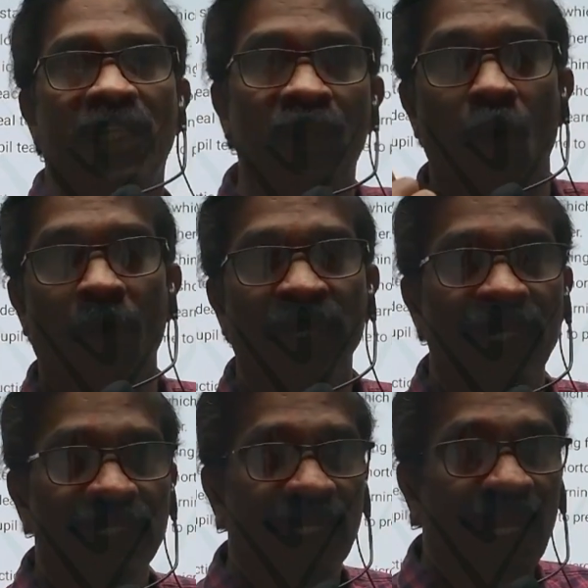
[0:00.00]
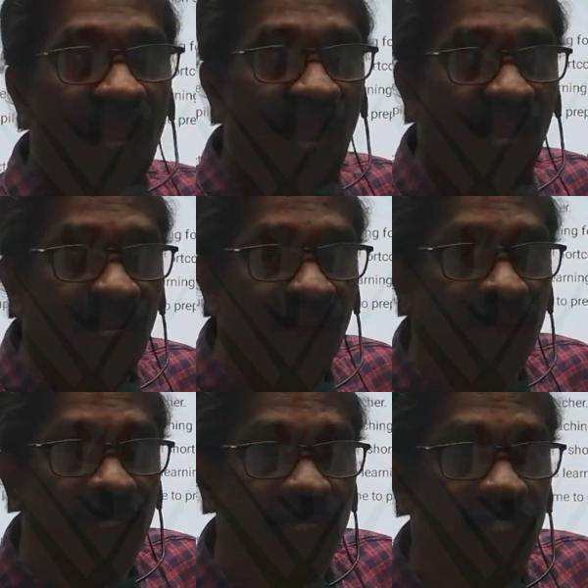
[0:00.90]
competency and
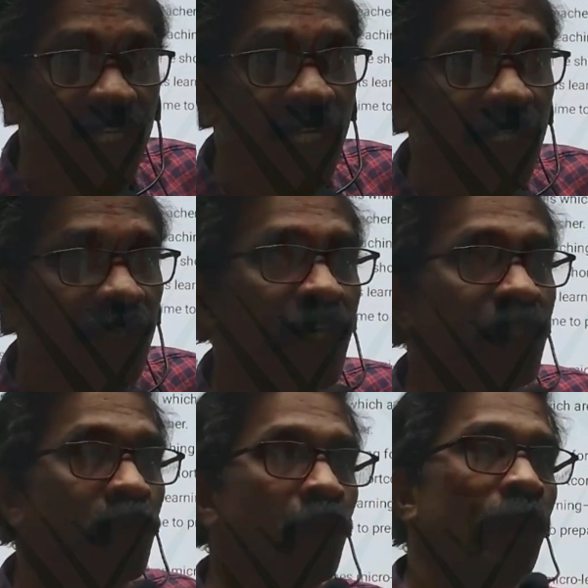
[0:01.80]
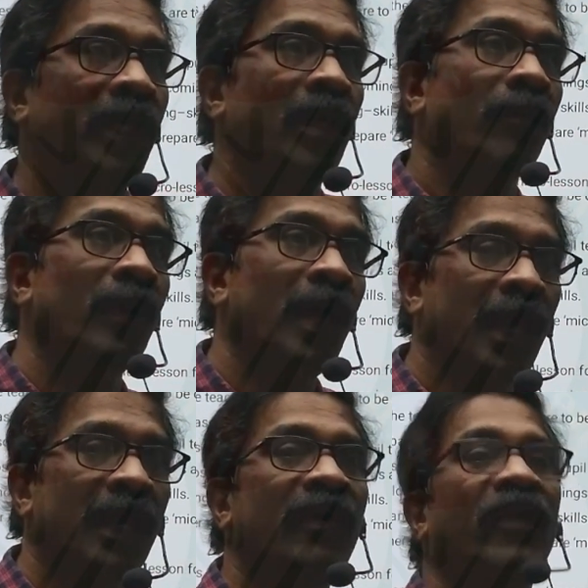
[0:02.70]
efficiency so as to become
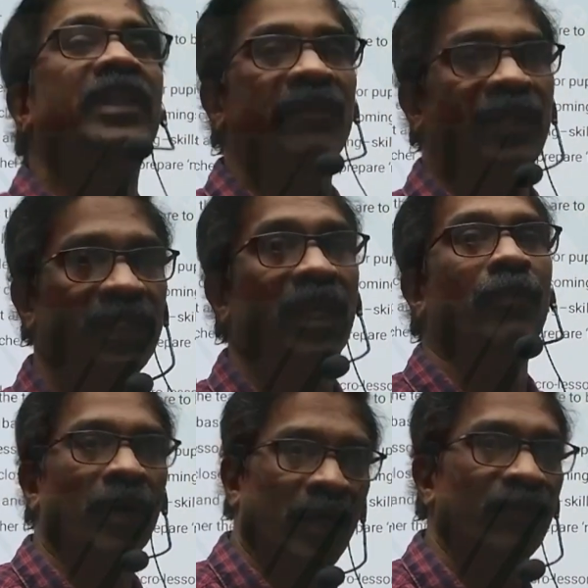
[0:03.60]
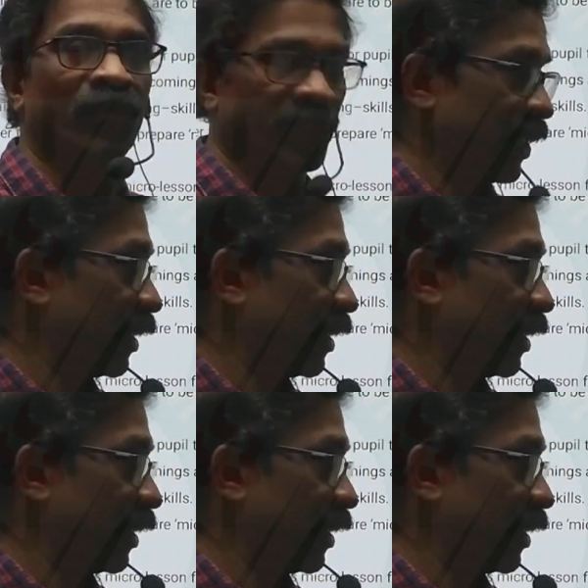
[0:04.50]
an effective teacher in future.